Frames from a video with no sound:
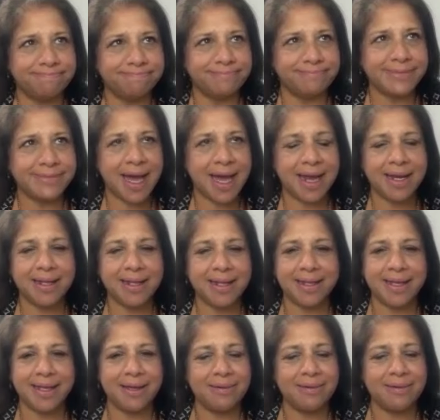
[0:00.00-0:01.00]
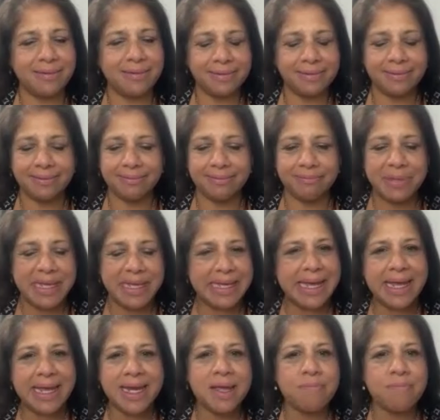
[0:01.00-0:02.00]
kind of the
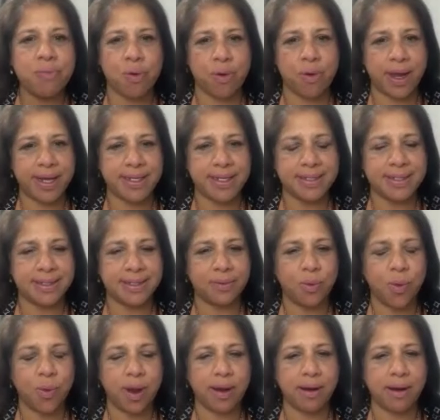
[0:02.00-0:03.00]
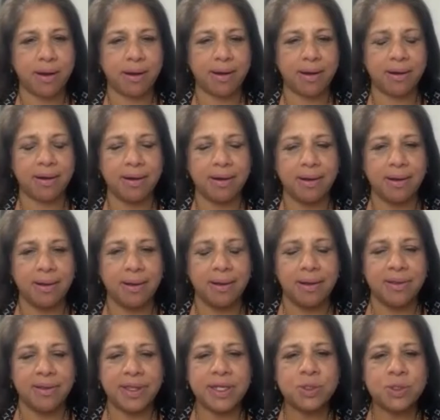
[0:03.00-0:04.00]
beginning point where
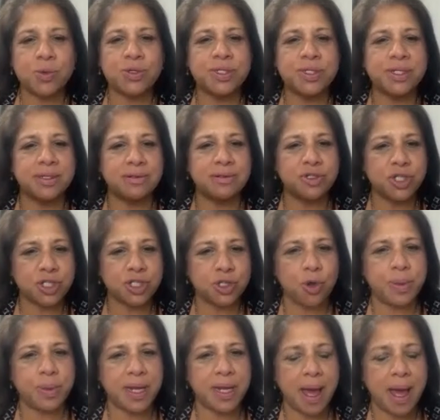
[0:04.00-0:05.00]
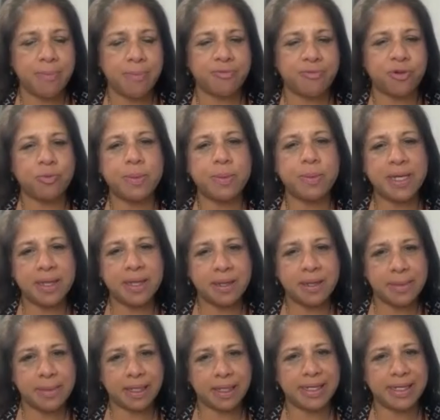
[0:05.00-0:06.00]
things were just opening up for women in the
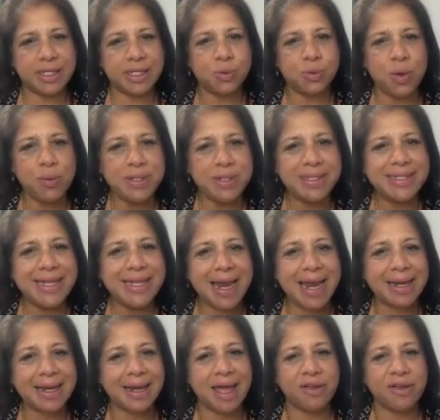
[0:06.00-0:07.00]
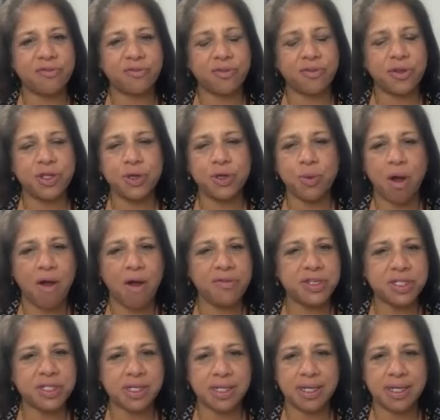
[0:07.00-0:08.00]
Middle East. What was that like for you?
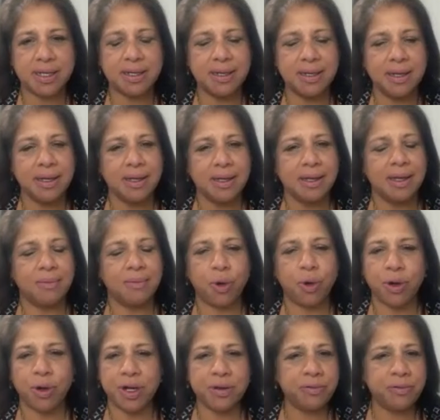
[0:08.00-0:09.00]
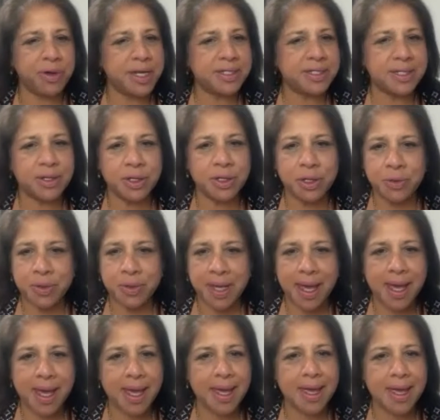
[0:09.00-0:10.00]
Obviously, born and raised in the
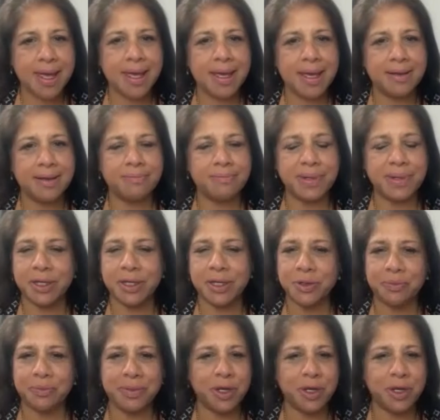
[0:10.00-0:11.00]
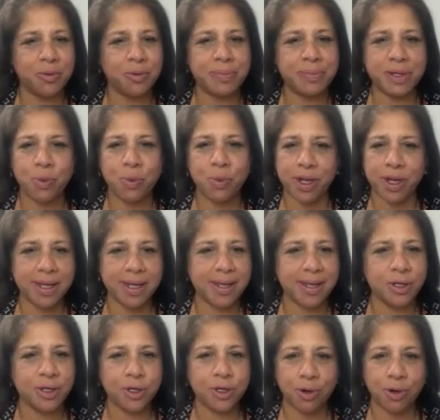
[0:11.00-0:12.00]
UK, been in, you know, been working
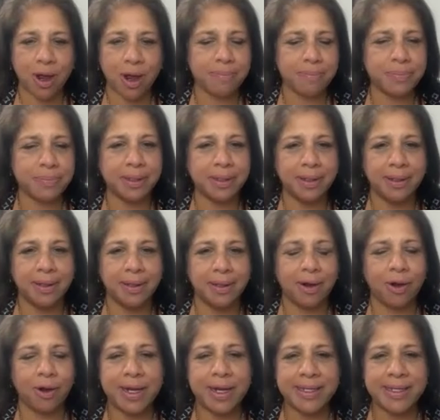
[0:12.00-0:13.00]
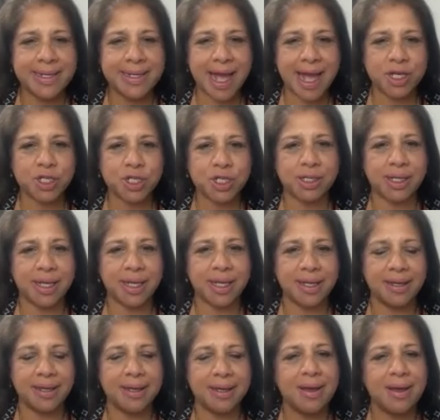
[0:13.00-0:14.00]
in Europe or
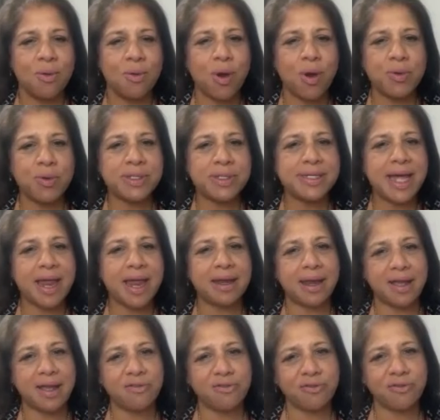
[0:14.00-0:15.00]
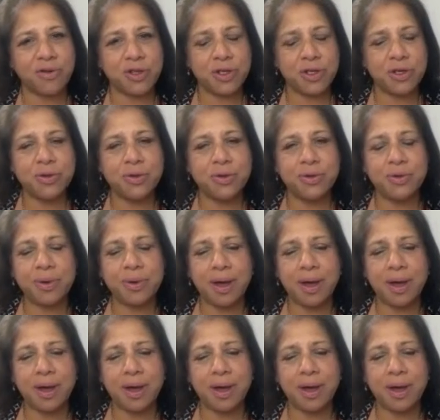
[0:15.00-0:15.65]
internationally. What was that like for you